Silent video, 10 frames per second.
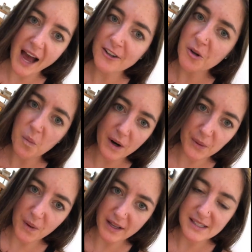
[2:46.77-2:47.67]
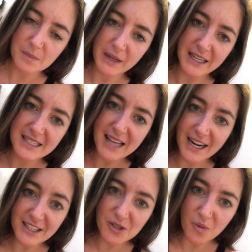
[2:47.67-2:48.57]
I don't know what it was, but I
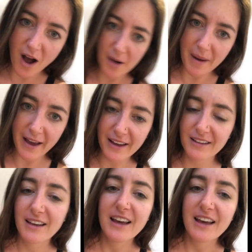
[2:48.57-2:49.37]
decided to walk by it.